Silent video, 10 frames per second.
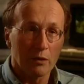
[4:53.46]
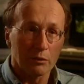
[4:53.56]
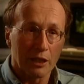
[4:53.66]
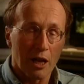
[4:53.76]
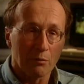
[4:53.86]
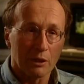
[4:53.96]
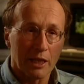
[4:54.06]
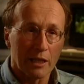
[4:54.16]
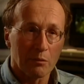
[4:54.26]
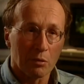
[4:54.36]

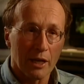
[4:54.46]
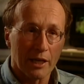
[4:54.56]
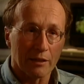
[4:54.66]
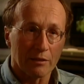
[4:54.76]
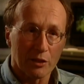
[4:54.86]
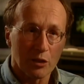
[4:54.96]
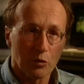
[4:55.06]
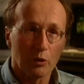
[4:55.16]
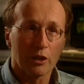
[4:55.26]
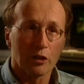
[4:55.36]
complicated brain. This is
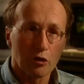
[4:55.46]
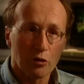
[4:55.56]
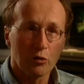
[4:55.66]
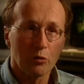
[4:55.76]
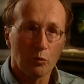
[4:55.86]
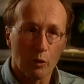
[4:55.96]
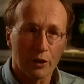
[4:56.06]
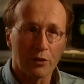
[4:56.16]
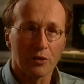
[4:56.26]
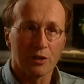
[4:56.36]
one of the true
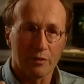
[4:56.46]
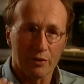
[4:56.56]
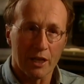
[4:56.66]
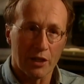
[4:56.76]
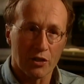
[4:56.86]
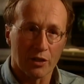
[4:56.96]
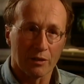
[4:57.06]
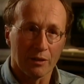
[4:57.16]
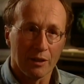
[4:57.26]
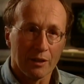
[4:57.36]
wonders of nature.
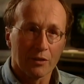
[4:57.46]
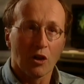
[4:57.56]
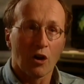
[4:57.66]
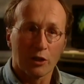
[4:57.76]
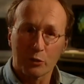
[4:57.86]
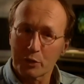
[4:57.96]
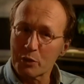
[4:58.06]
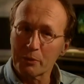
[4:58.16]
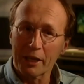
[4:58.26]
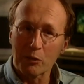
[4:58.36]
It's hard to
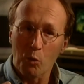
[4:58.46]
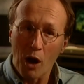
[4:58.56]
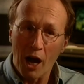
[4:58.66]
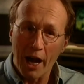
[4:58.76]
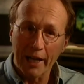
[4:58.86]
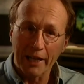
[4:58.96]
explain why,